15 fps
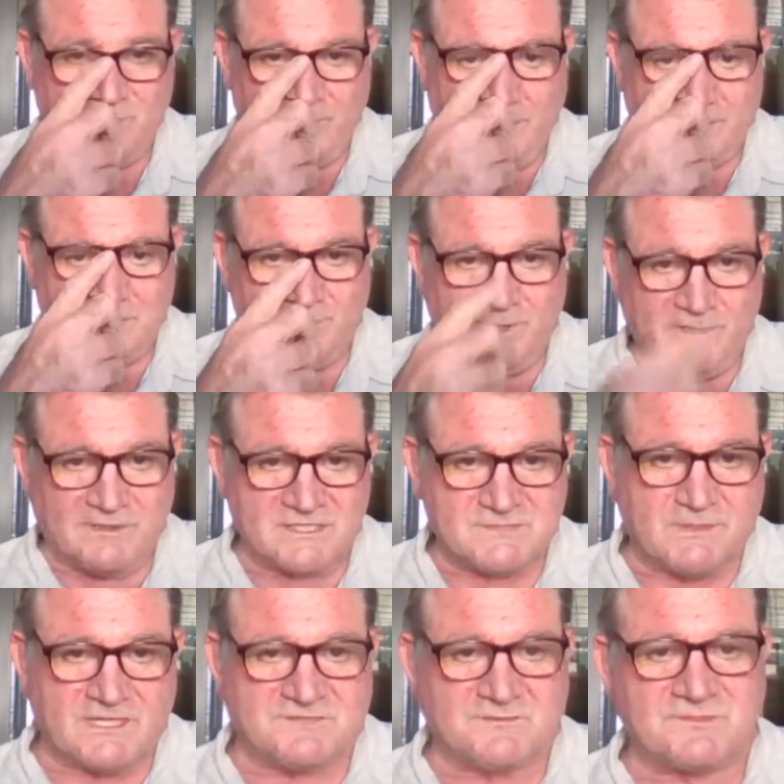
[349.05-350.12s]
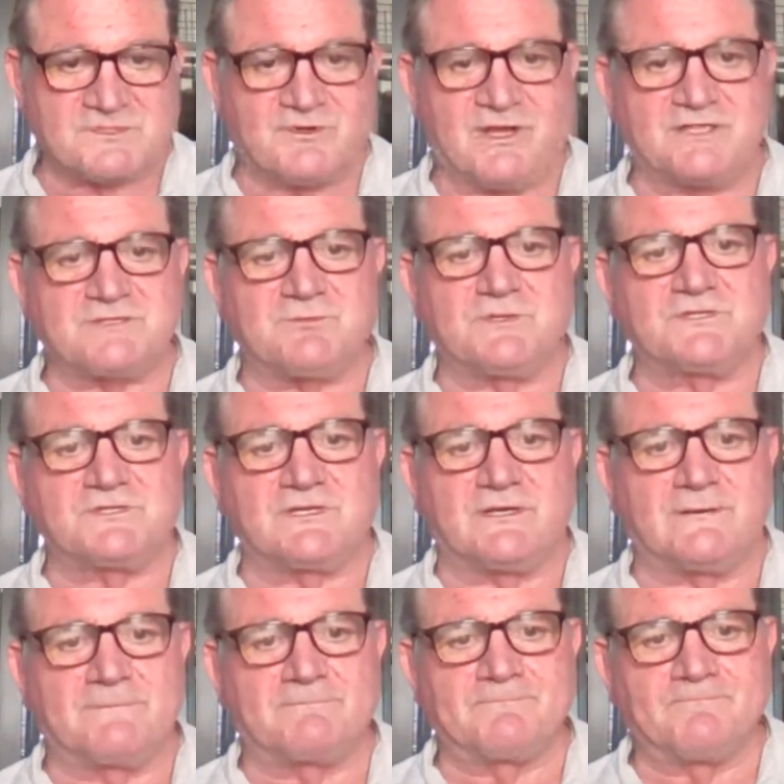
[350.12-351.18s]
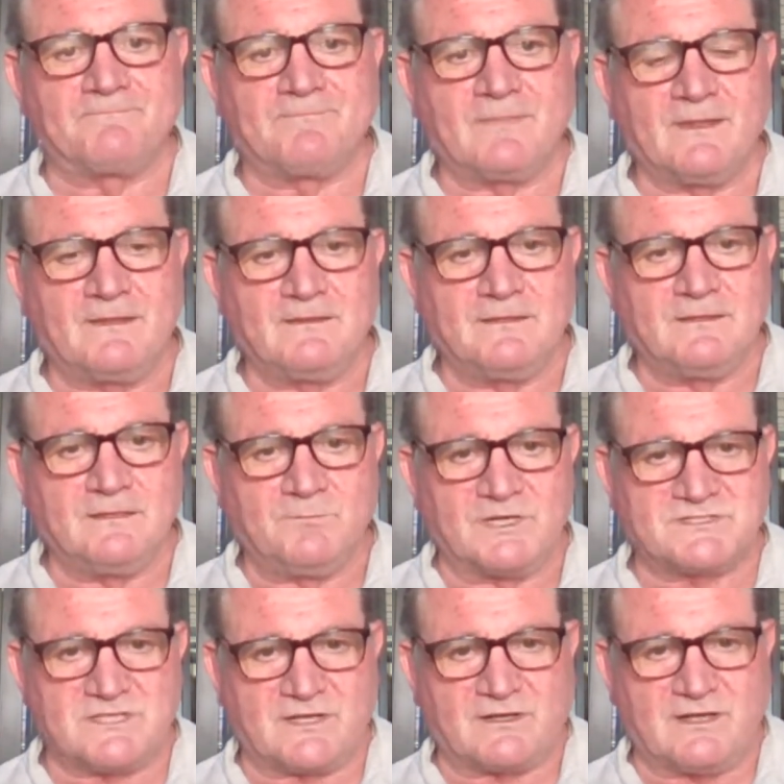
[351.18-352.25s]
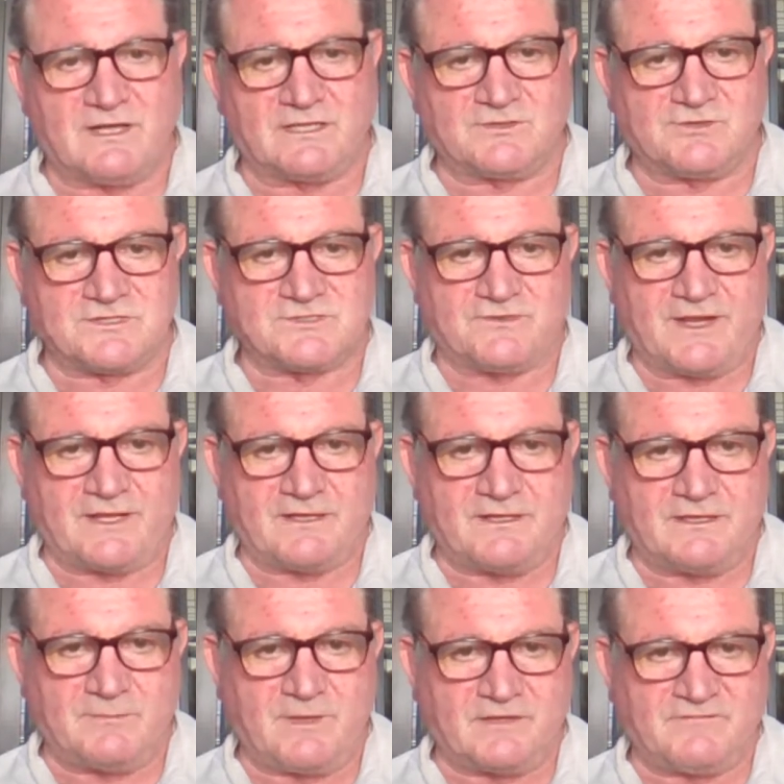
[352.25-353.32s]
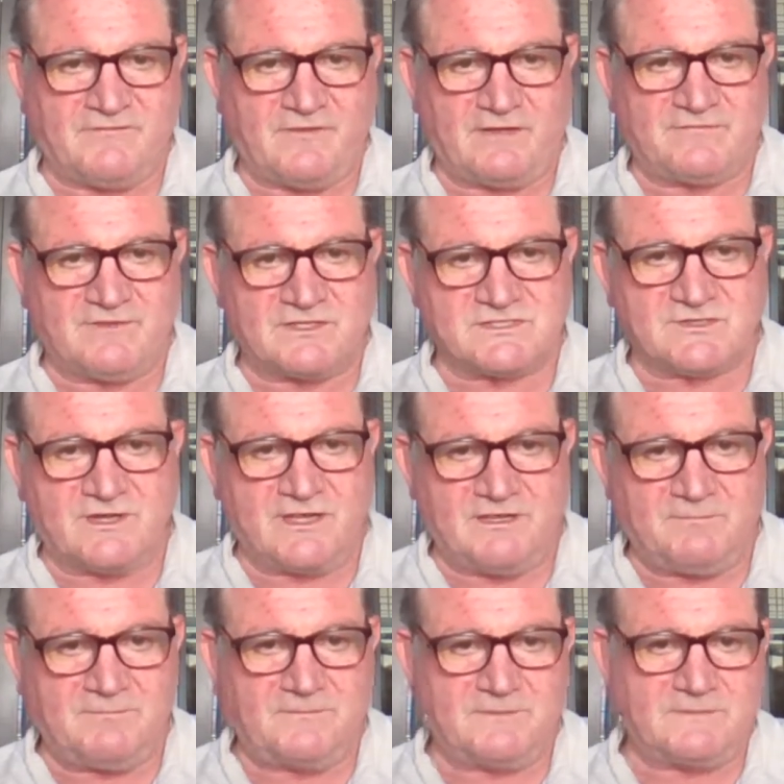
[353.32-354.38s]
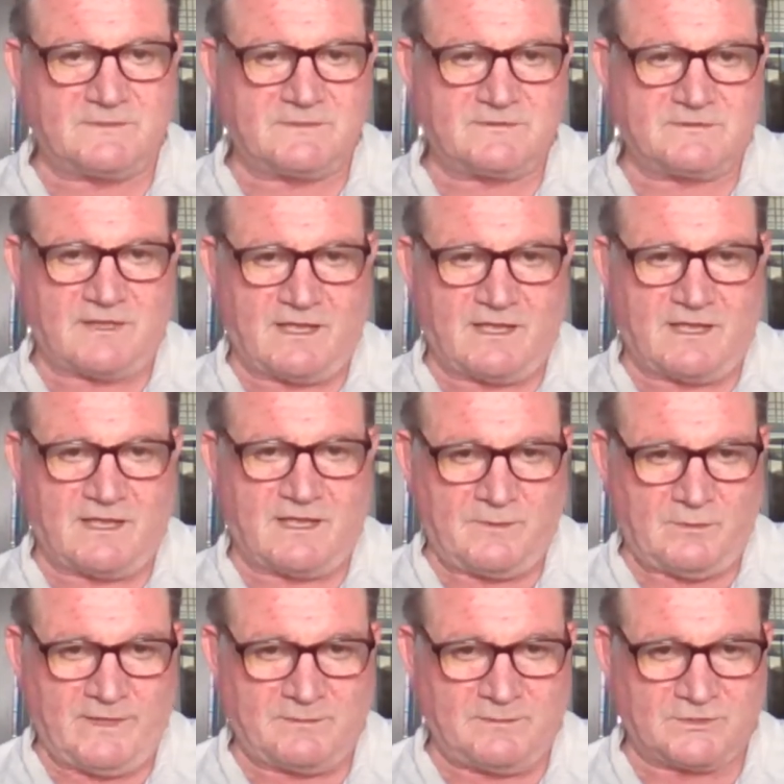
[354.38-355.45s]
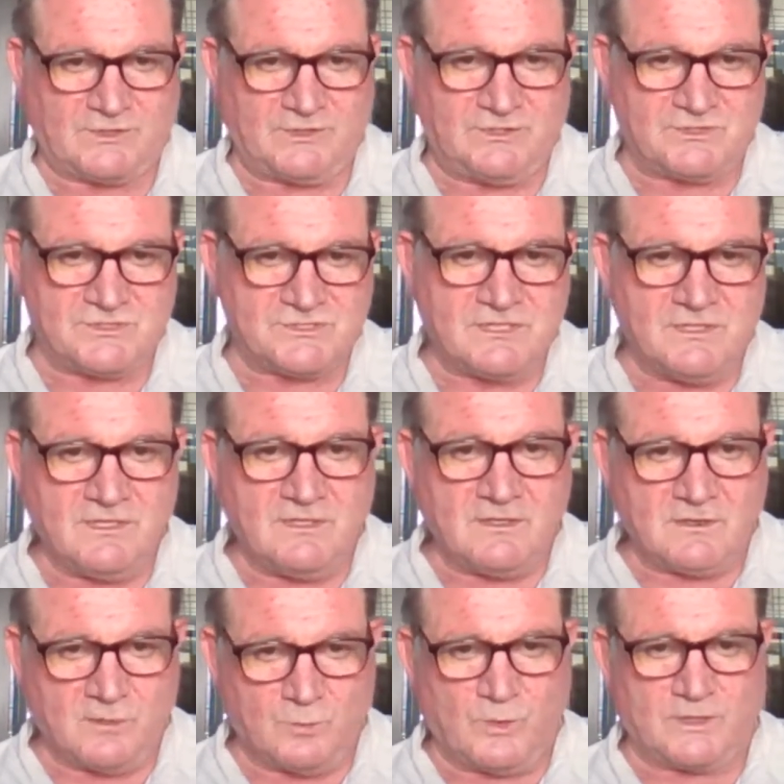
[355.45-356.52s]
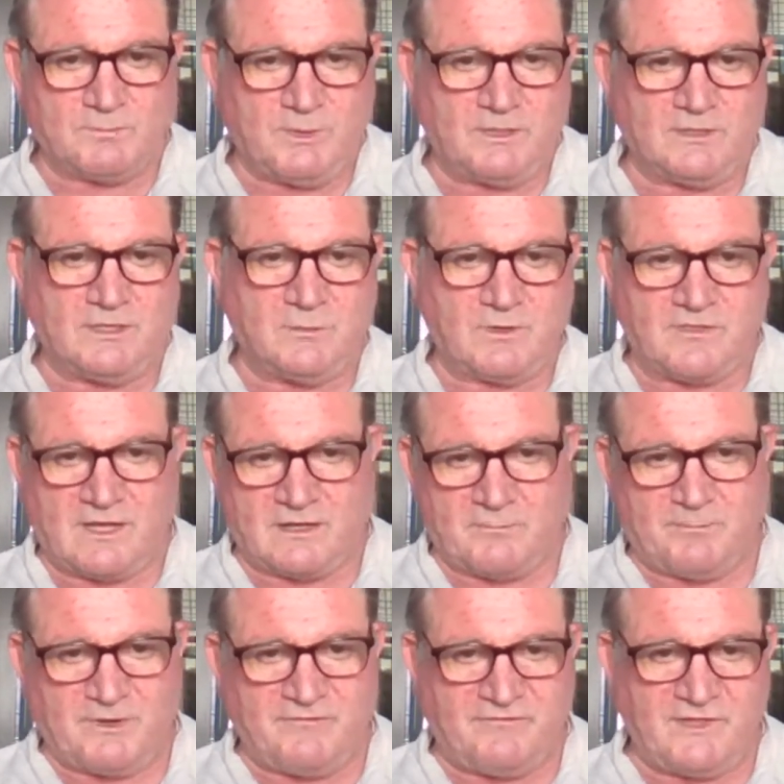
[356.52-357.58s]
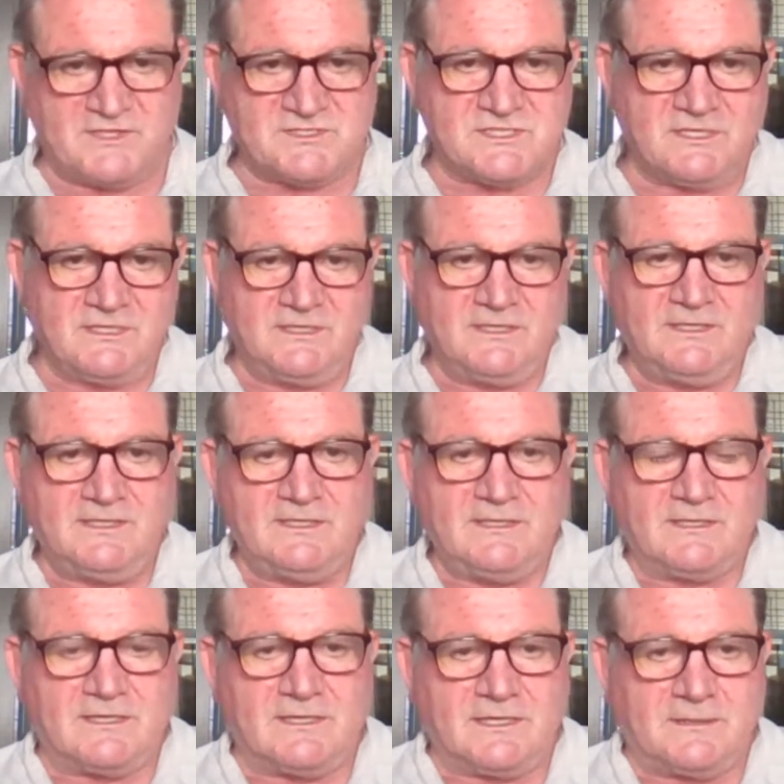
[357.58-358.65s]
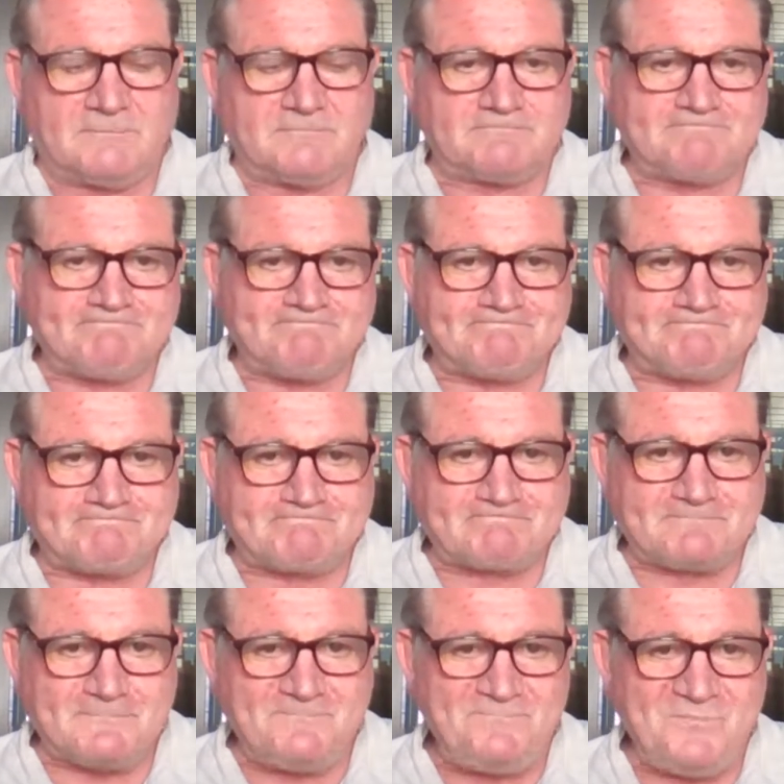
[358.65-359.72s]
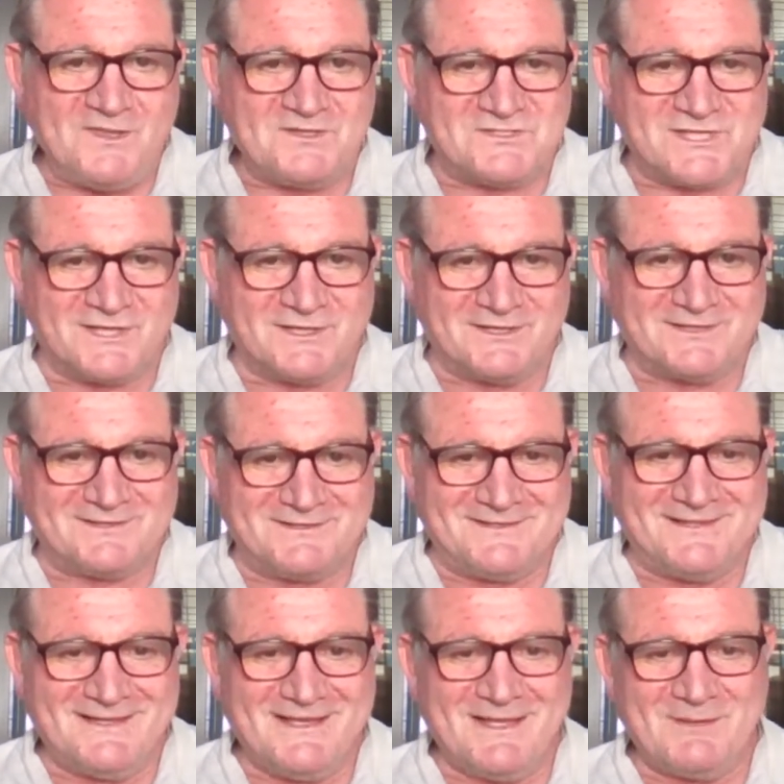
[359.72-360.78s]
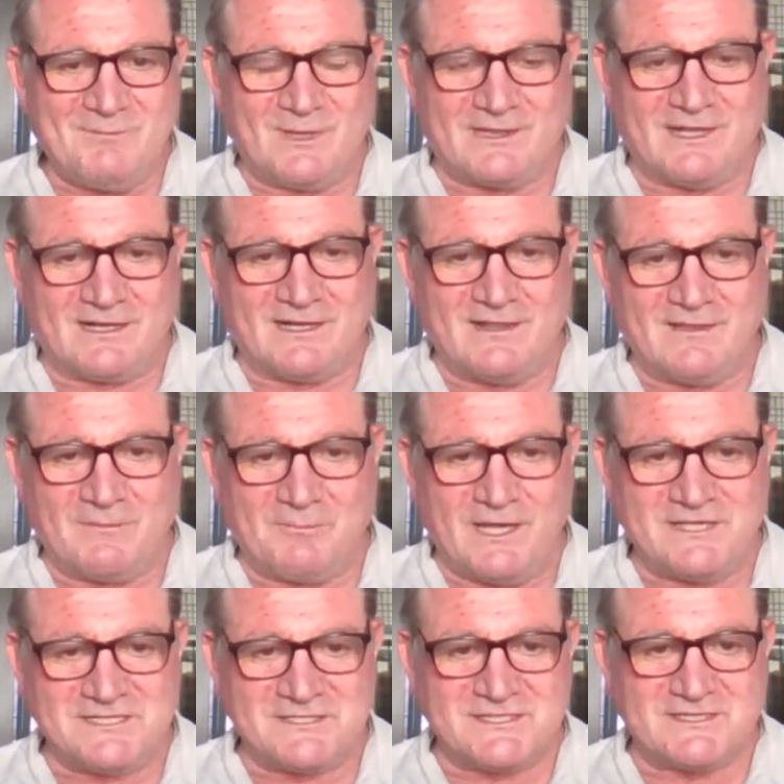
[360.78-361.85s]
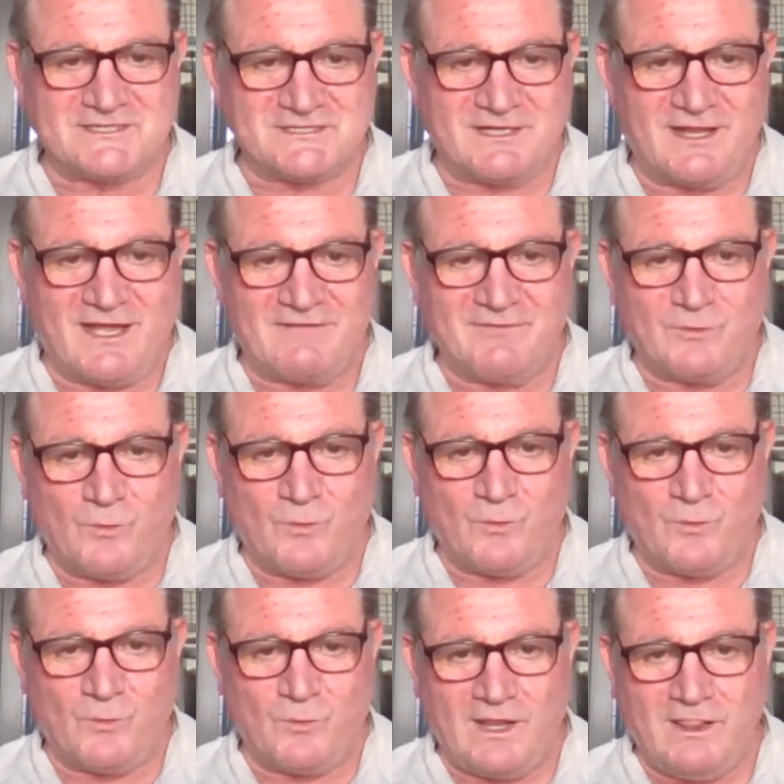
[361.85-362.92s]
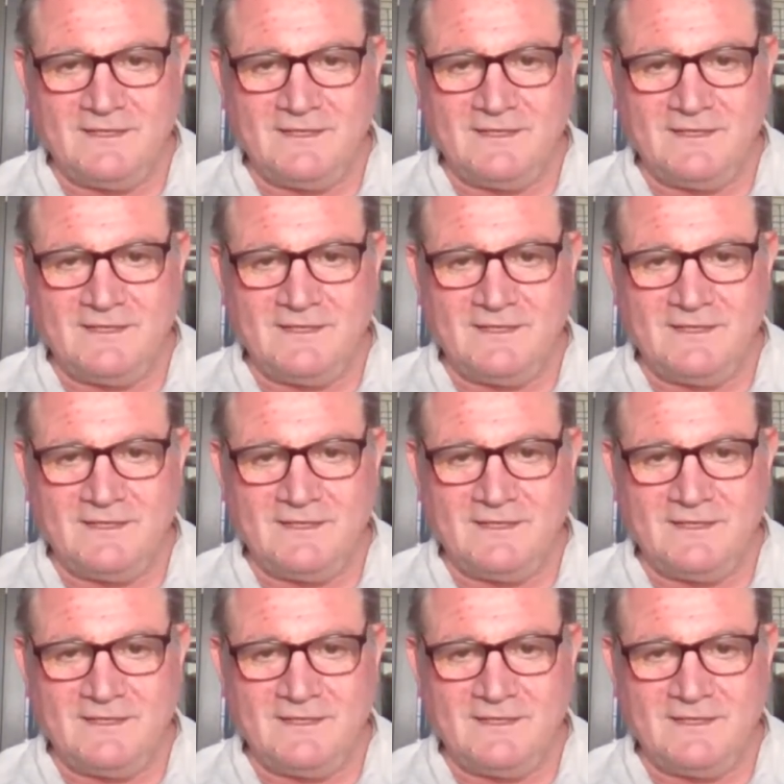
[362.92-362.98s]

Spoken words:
We had to build this place from scratch, which my psychiatrist reckoned in about 5 years straight time I will be able to use the word builder without a prefix. So, but luckily the place is alive and well,